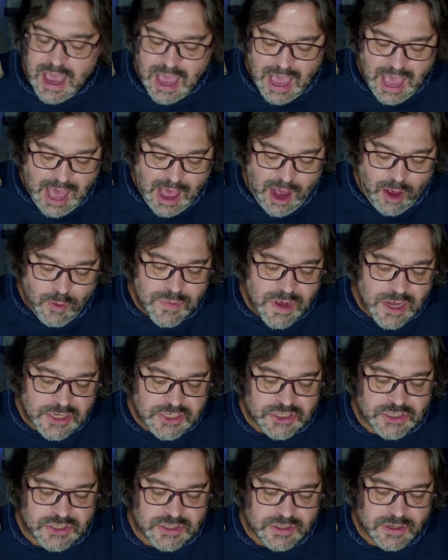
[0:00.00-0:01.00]
How
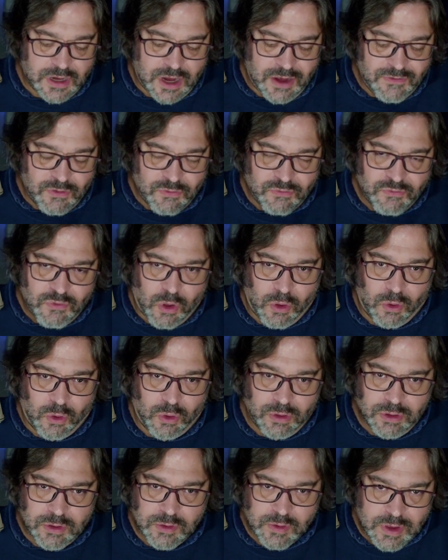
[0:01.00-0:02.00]
much of a
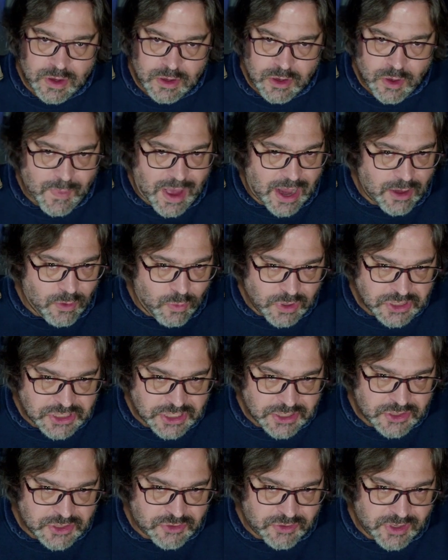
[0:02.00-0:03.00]
role, no matter which
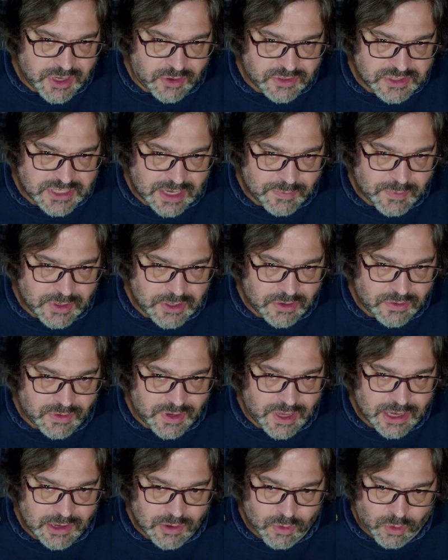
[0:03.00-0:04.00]
industry or segment you're
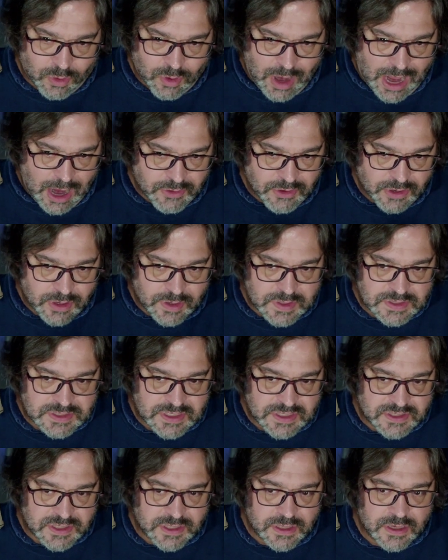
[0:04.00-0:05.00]
in, or how you're getting an
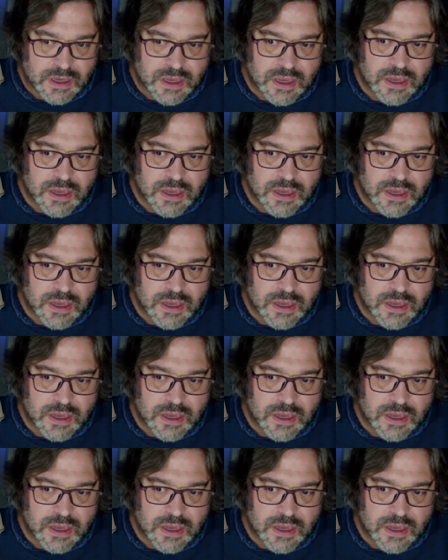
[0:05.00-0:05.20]
assistant,